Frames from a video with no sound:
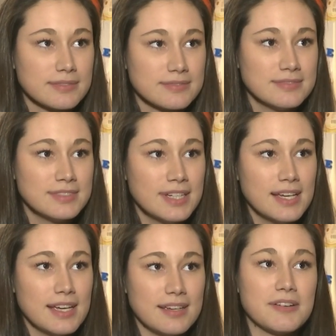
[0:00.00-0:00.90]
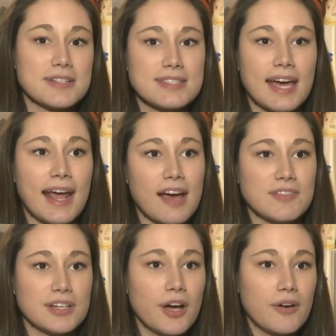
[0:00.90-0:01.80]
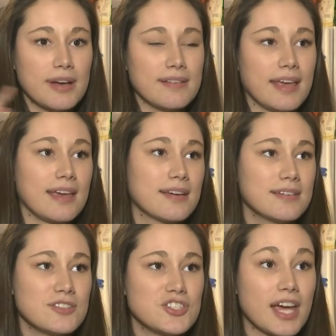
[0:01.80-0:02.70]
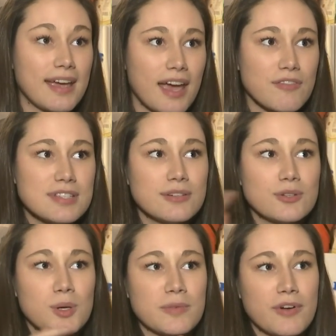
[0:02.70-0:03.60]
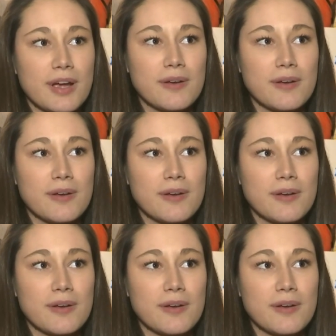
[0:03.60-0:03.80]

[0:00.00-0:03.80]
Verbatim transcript: Rochelle Warengo says her sense of safety tonight is shattered.